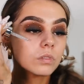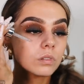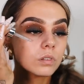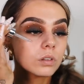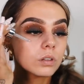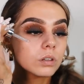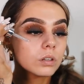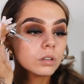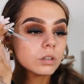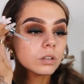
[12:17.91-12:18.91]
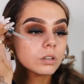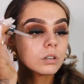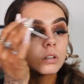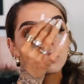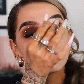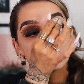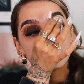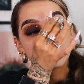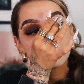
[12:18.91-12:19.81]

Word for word: a little bit on my skin and blend her in and you'll